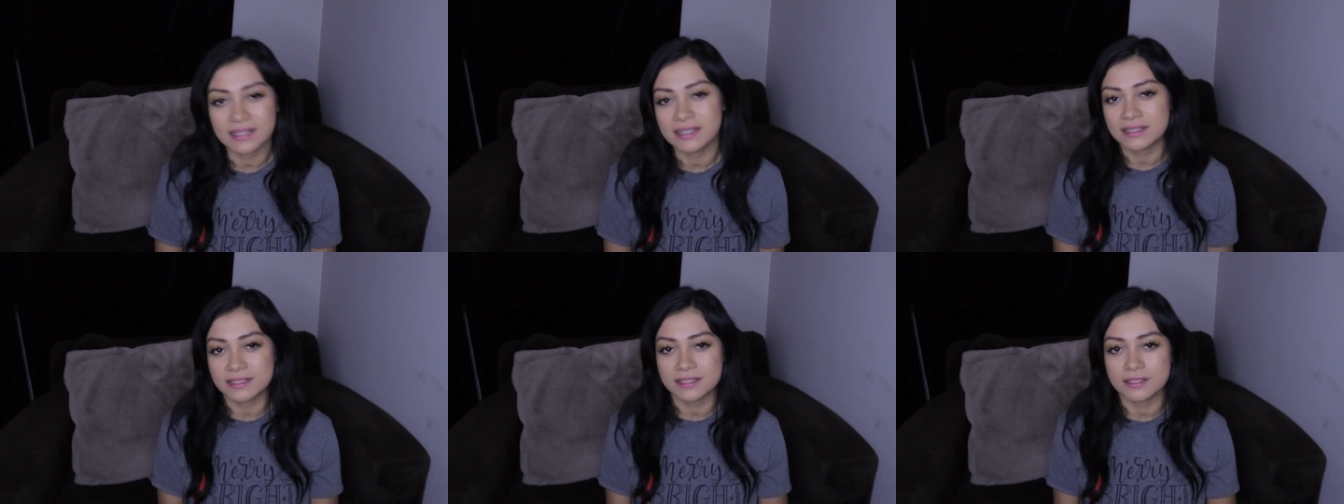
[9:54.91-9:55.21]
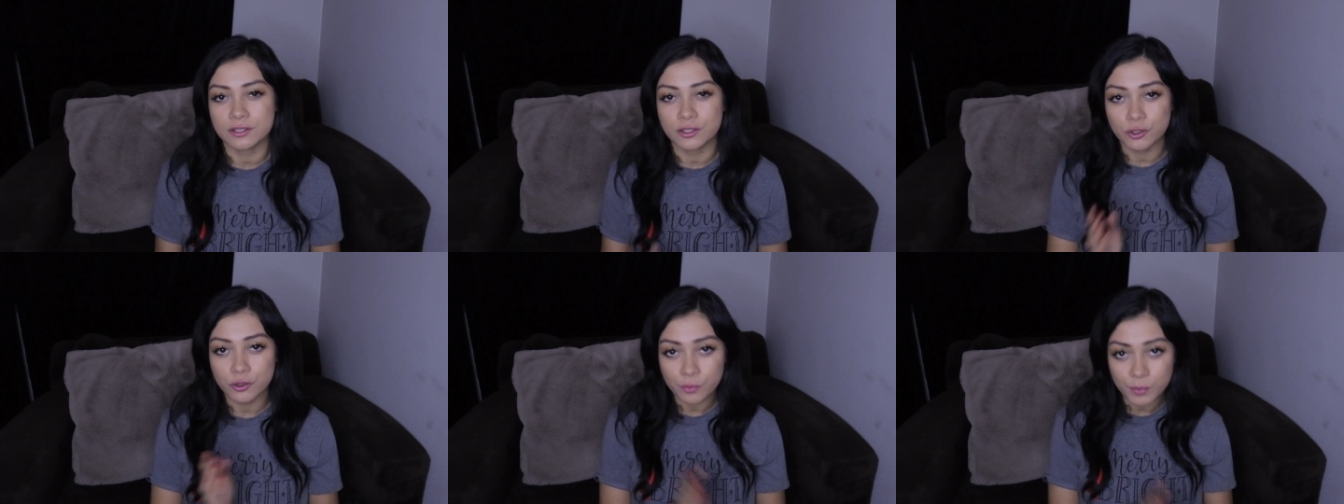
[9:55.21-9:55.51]
It is
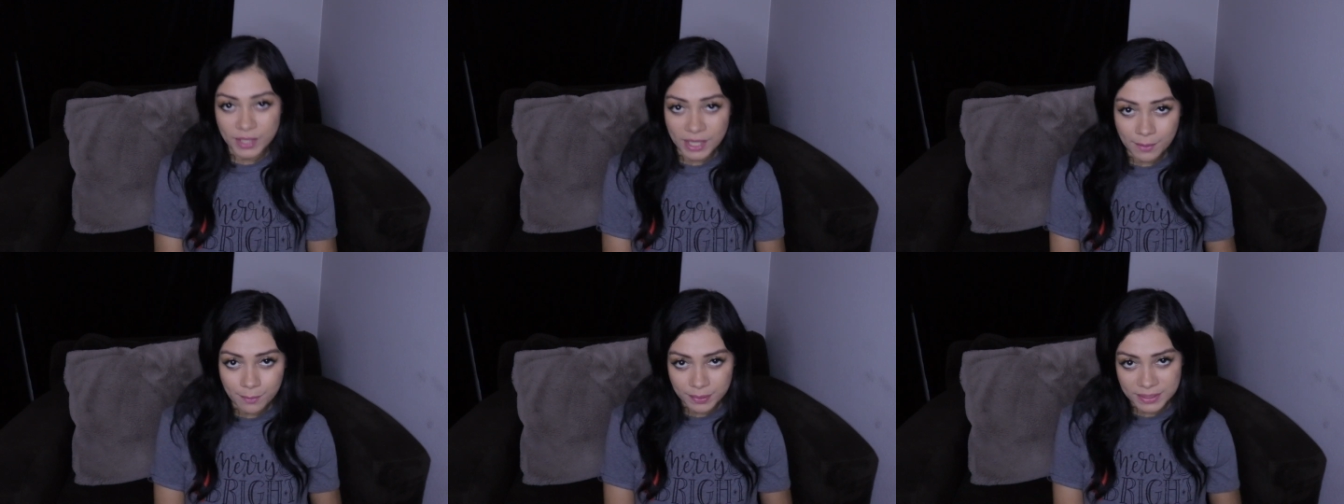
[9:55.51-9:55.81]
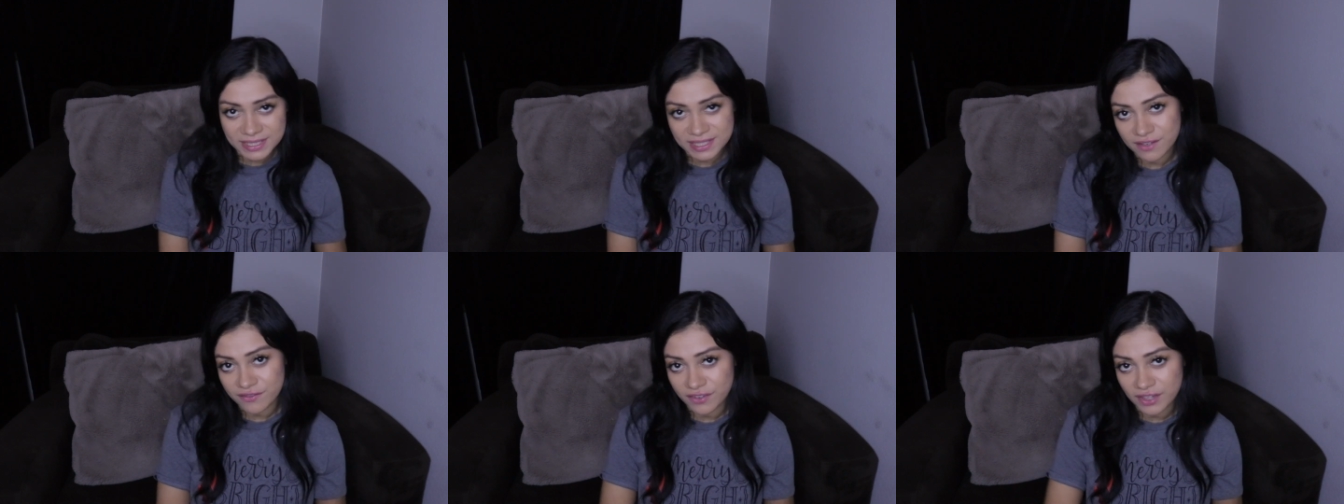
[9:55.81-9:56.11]
2 p.m.
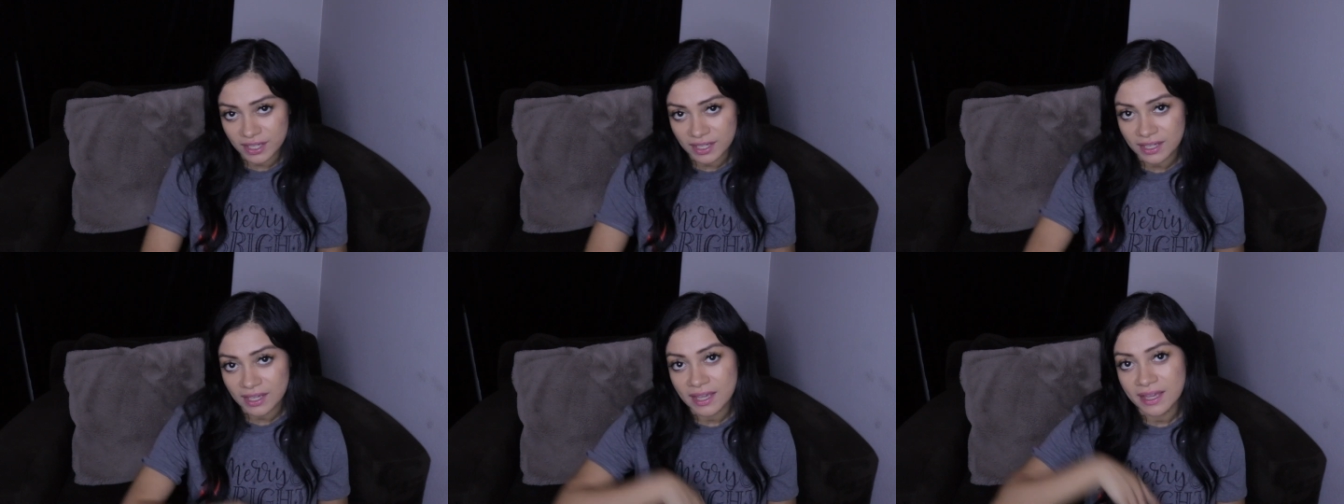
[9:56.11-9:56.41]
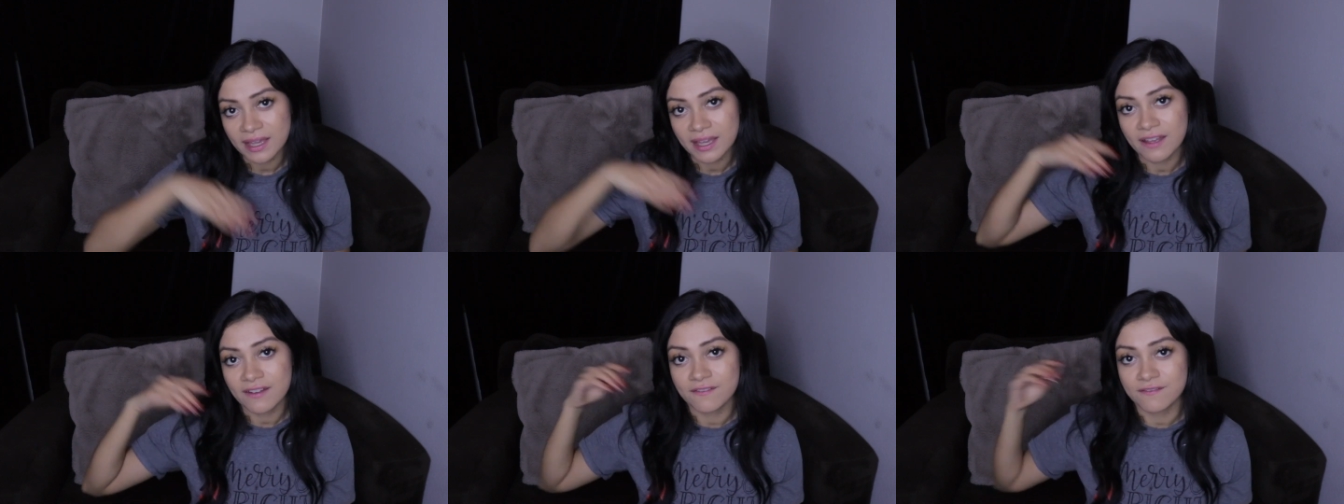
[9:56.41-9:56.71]
Pacific,
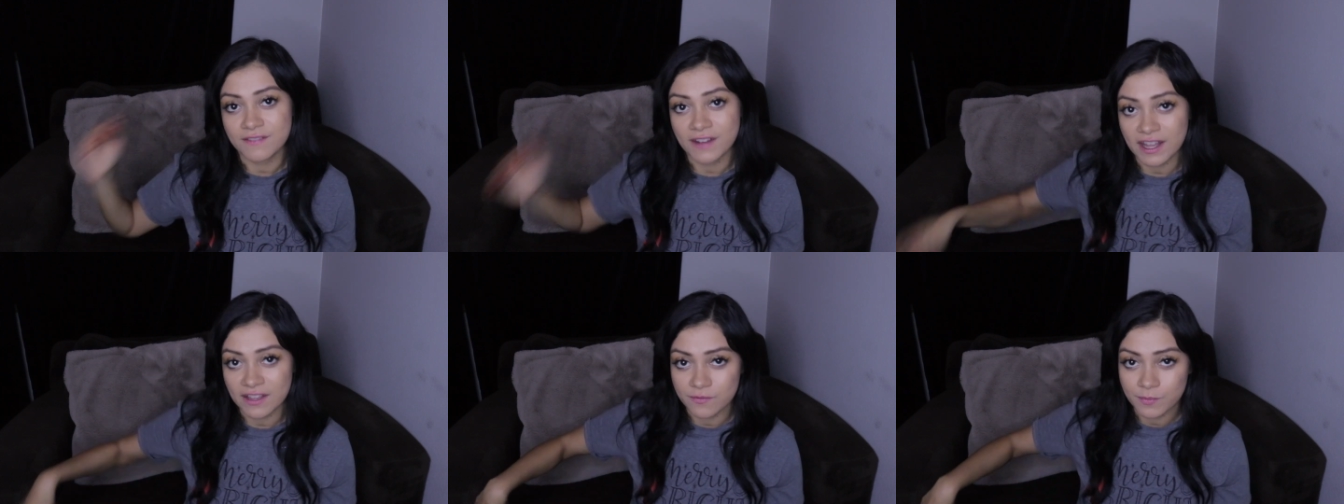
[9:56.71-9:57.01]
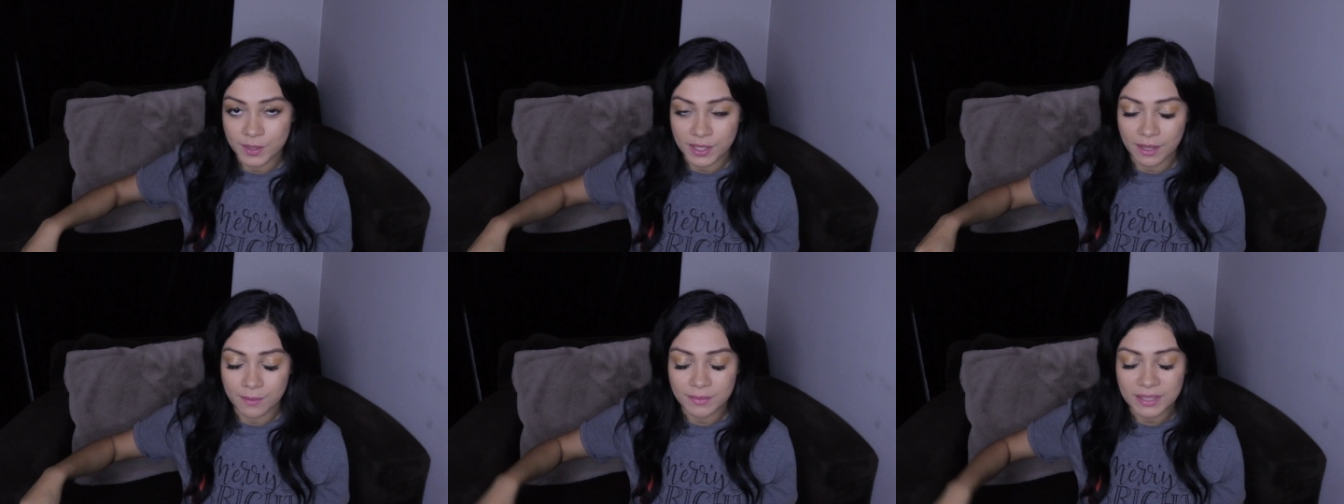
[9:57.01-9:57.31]
5
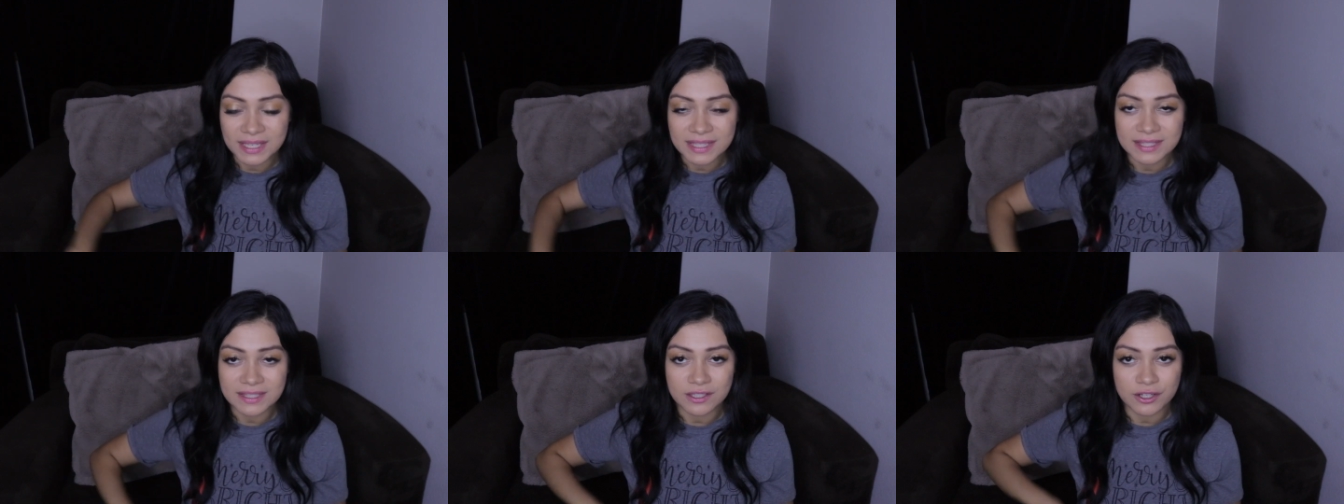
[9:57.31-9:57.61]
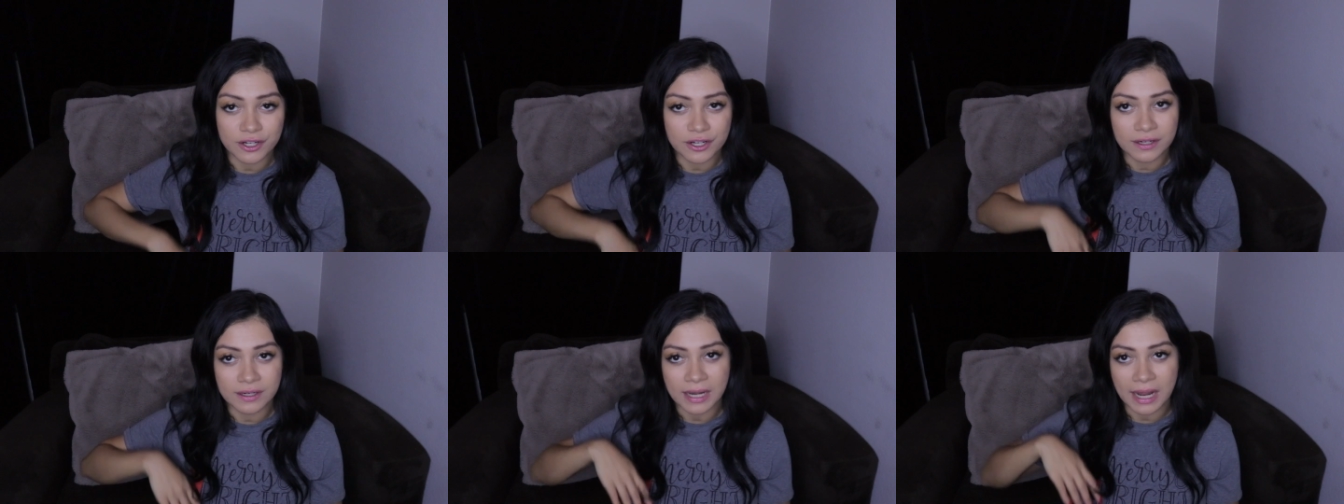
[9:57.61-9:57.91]
p.m.
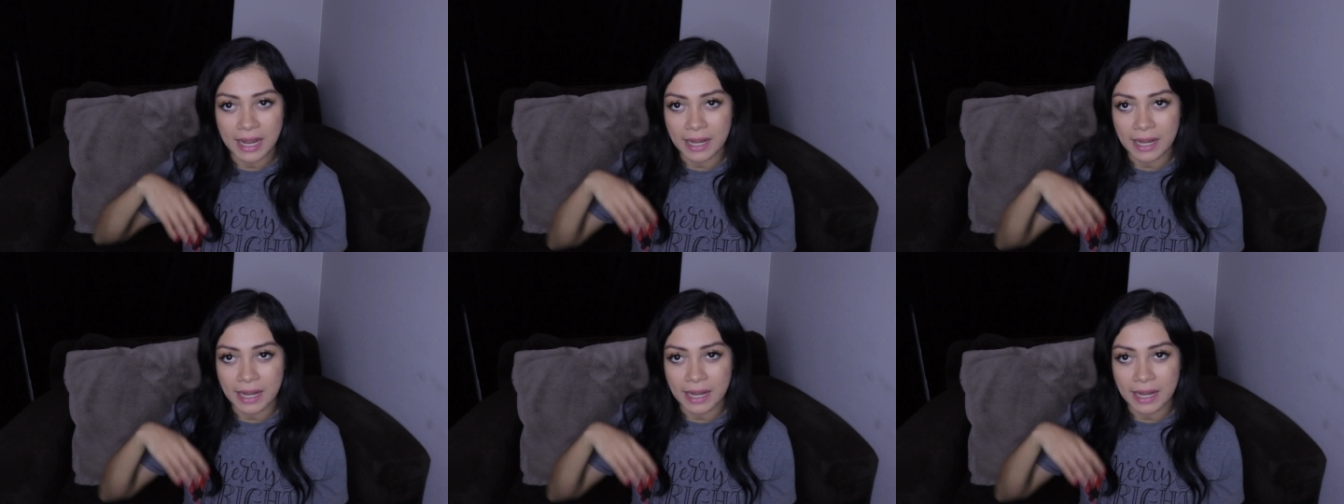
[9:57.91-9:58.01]
Eastern.